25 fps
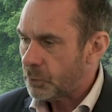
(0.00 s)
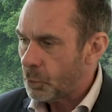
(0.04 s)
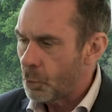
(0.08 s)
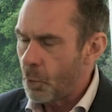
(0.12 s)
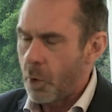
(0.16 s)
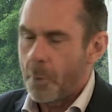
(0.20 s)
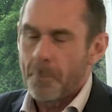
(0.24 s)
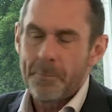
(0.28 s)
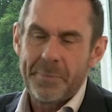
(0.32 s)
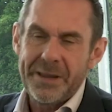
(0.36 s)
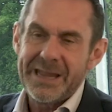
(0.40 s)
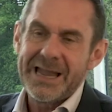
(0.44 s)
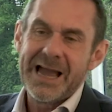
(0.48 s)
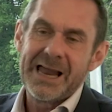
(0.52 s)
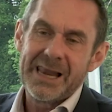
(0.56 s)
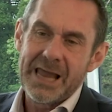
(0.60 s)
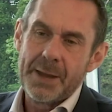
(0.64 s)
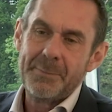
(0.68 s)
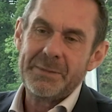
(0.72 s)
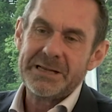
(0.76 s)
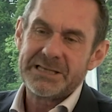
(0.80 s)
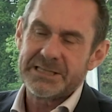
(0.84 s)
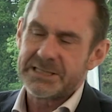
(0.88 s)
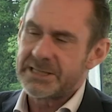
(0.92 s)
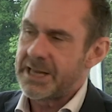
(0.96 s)
what
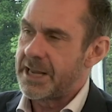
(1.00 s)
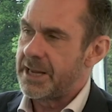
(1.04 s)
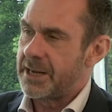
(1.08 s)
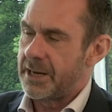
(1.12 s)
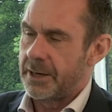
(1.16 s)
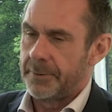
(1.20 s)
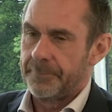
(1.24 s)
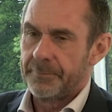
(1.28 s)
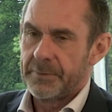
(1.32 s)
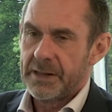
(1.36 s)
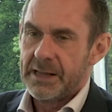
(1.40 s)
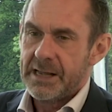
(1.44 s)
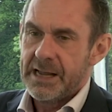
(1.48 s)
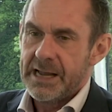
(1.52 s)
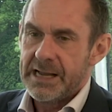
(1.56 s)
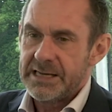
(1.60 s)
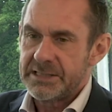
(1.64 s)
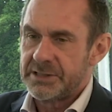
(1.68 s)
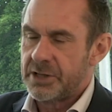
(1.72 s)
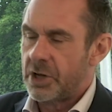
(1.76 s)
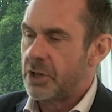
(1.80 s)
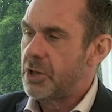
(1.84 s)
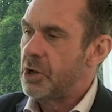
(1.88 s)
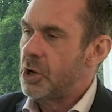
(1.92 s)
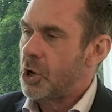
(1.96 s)
BLM is saying,
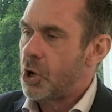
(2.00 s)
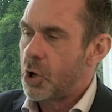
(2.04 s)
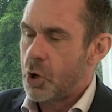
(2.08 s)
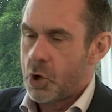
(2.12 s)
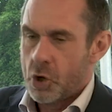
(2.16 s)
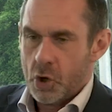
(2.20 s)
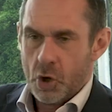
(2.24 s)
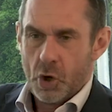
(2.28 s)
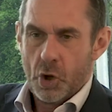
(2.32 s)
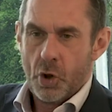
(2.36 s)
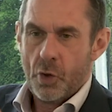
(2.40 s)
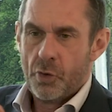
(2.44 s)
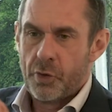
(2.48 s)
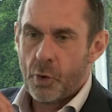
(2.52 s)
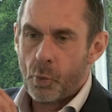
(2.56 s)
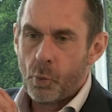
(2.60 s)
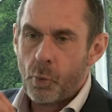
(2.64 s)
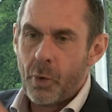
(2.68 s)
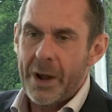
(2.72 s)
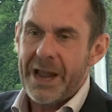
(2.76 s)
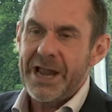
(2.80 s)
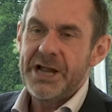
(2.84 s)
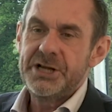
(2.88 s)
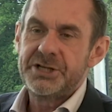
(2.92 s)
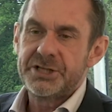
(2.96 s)
is that the
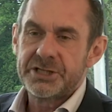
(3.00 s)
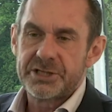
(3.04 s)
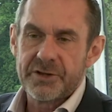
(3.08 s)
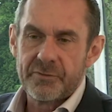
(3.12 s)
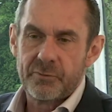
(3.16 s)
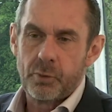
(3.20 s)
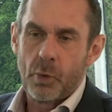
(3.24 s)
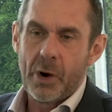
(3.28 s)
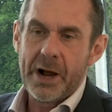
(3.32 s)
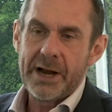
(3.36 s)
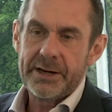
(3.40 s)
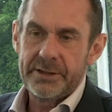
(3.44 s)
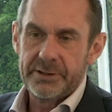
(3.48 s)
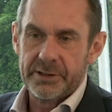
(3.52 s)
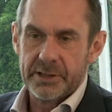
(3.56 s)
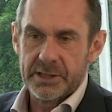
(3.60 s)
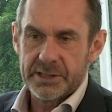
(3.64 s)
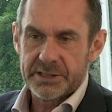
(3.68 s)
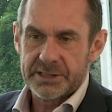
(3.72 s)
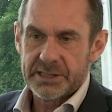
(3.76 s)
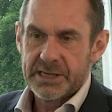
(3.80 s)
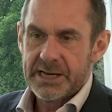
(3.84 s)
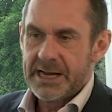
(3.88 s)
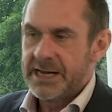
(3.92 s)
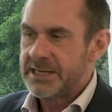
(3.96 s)
wages of
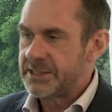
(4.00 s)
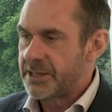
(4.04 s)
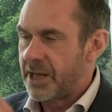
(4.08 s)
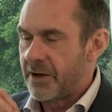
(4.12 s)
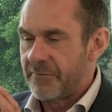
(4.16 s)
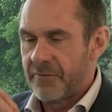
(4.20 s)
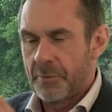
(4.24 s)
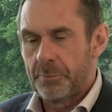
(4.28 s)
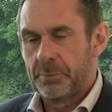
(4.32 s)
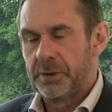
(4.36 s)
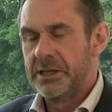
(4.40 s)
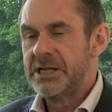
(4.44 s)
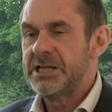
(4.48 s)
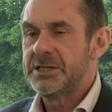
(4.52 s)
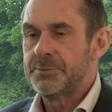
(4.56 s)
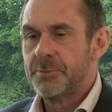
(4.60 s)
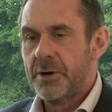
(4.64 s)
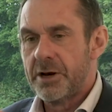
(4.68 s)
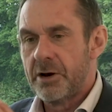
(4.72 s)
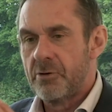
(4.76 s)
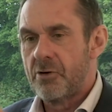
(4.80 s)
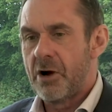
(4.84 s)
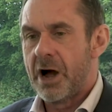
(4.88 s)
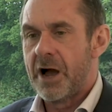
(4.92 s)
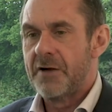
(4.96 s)
whiteness is that if a
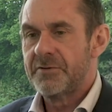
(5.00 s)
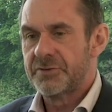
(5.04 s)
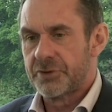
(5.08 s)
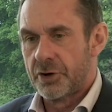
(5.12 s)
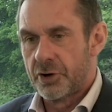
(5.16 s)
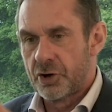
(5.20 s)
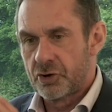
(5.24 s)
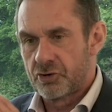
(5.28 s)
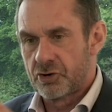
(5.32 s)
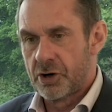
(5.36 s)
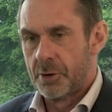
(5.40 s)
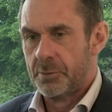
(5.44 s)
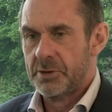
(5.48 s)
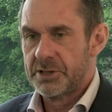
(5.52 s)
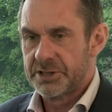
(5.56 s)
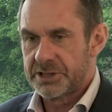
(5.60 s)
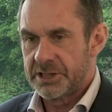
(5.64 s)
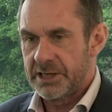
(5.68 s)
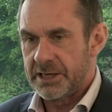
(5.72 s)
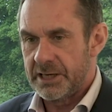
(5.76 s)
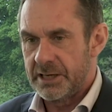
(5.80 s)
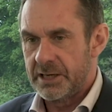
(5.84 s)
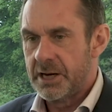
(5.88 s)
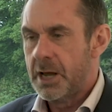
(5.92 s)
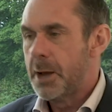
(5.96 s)
policeman arrives on a trouble
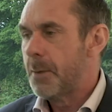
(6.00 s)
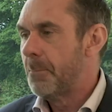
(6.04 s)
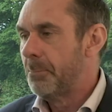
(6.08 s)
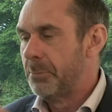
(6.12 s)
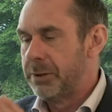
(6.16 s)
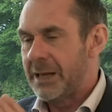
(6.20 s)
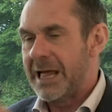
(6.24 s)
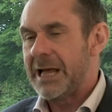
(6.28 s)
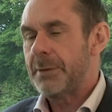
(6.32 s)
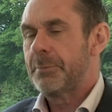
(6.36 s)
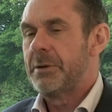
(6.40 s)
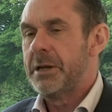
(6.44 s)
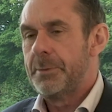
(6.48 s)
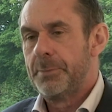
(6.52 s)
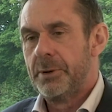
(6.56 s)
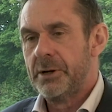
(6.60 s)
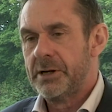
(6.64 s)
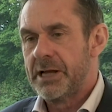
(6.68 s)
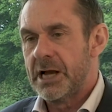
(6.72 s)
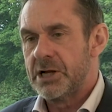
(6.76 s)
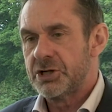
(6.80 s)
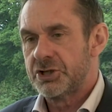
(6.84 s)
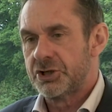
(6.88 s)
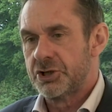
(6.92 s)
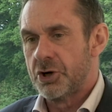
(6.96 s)
scene, black people
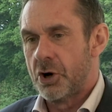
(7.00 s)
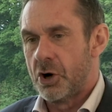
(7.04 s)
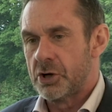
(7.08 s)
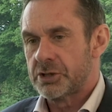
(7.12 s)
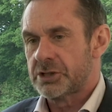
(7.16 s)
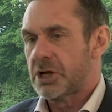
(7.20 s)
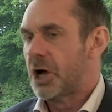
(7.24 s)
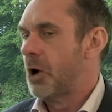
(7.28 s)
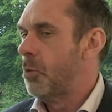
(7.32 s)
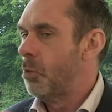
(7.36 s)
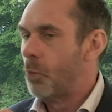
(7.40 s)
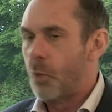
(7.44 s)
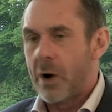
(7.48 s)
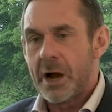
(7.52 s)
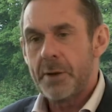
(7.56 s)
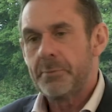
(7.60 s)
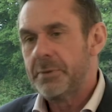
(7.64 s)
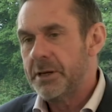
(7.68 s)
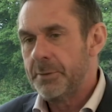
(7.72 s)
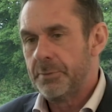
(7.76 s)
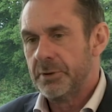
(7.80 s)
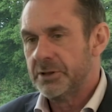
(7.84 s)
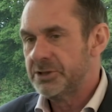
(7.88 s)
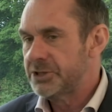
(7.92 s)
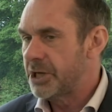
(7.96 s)
get shot and white
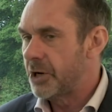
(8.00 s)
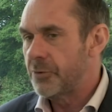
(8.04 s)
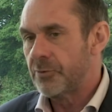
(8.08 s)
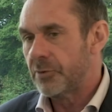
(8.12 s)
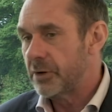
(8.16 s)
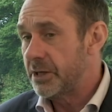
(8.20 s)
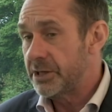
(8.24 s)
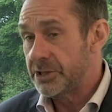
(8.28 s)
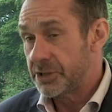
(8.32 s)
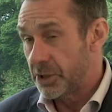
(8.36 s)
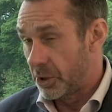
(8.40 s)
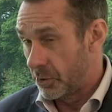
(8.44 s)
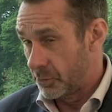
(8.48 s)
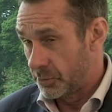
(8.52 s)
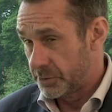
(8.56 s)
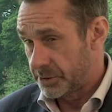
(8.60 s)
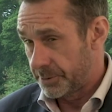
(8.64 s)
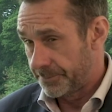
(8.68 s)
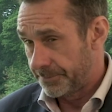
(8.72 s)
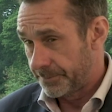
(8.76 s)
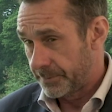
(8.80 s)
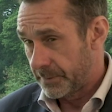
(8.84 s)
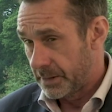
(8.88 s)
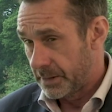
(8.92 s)
people generally don't.